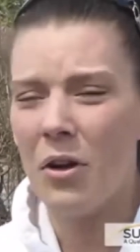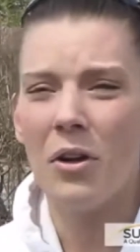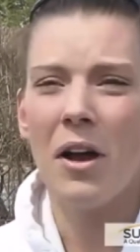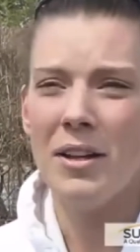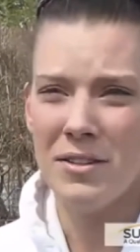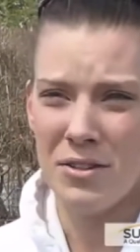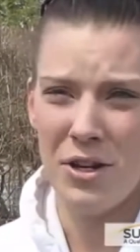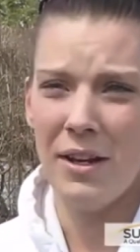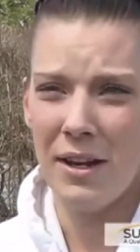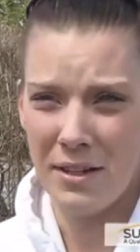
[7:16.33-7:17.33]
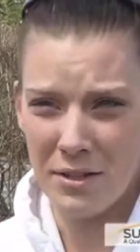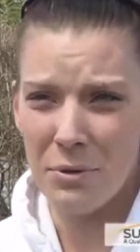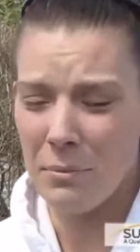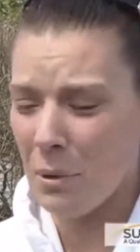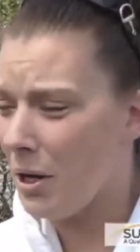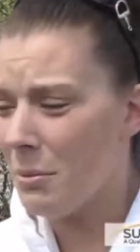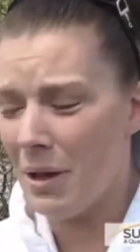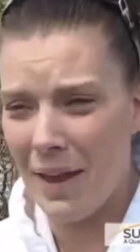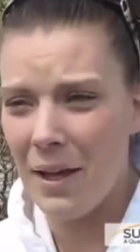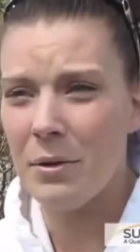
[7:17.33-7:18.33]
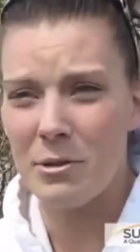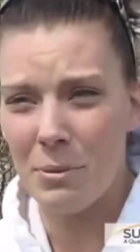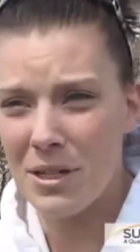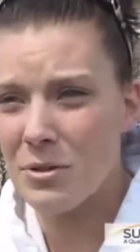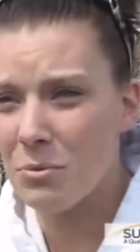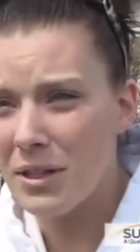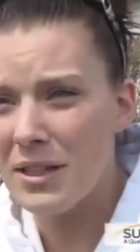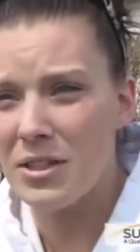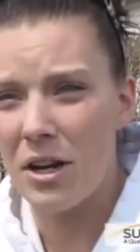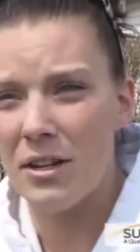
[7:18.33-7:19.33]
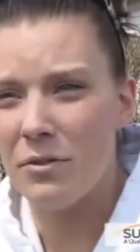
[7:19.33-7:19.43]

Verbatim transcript: I've heard all kinds of shit, and yeah. it's real, pardon my language, but it's really Sorry.